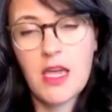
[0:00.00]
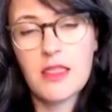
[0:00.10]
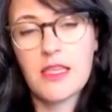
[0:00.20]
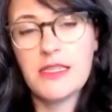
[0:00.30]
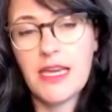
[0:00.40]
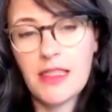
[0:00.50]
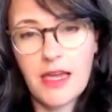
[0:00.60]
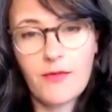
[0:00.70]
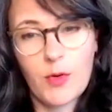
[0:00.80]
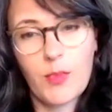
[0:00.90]
The
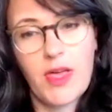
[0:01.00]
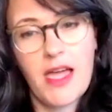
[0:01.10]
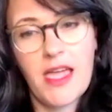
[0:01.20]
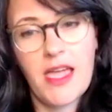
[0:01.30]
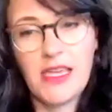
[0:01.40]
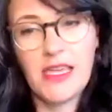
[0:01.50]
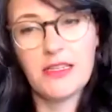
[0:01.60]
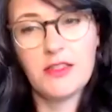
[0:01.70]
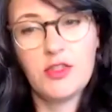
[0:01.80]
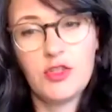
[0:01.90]
deadline for applying
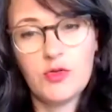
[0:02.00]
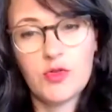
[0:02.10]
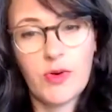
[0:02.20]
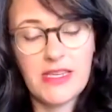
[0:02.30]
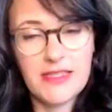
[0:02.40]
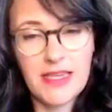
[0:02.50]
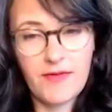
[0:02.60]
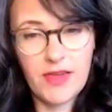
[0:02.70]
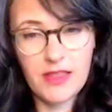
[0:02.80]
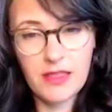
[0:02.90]
is June
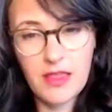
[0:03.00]
27th.